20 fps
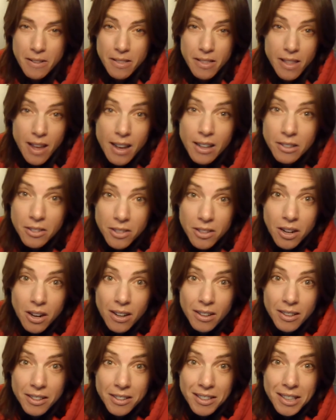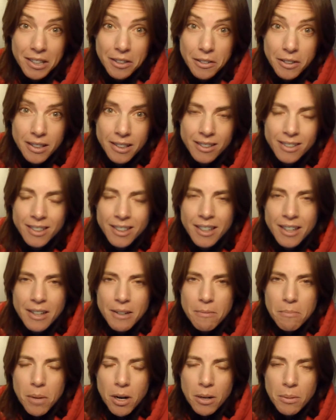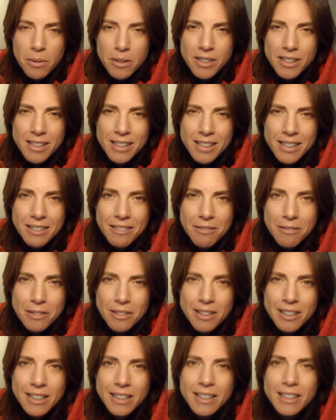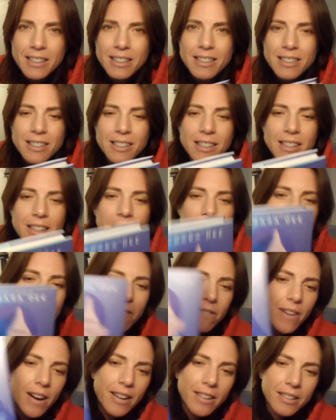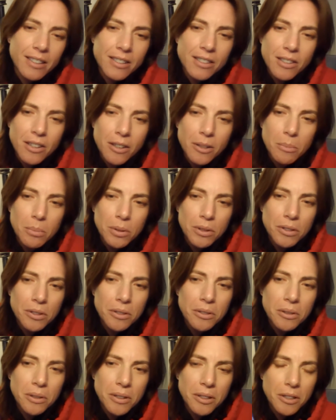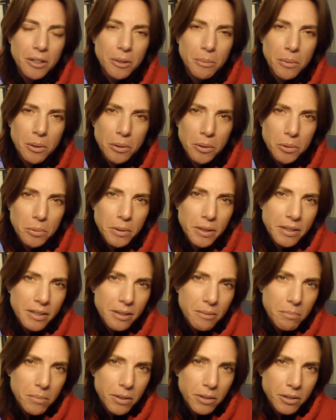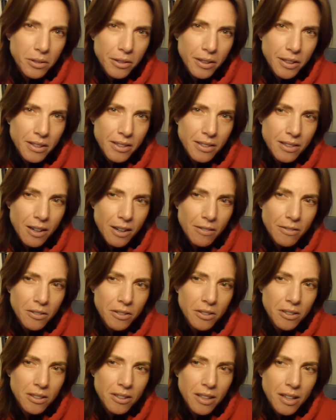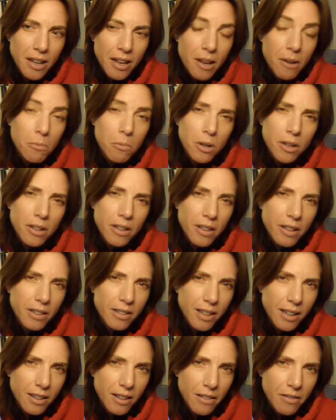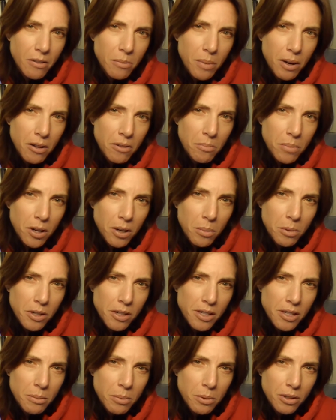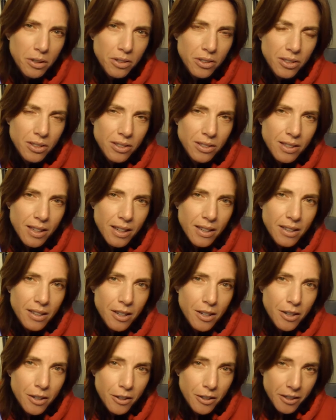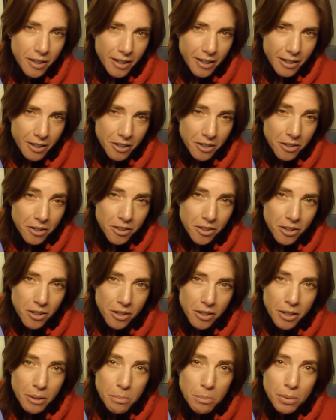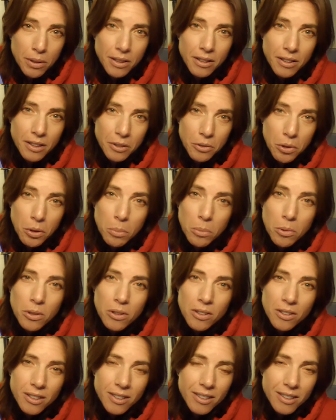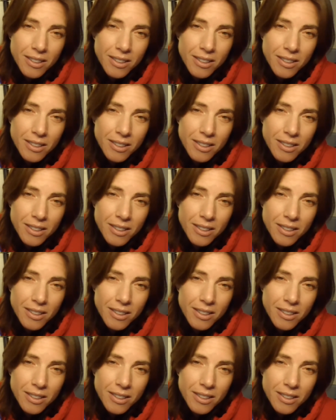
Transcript: That's not a secret. Barbara Dee released Violets Are Blue, her most recent middle grades novel. One of the things I love about Barbara Dee books is that her characters are completely normal.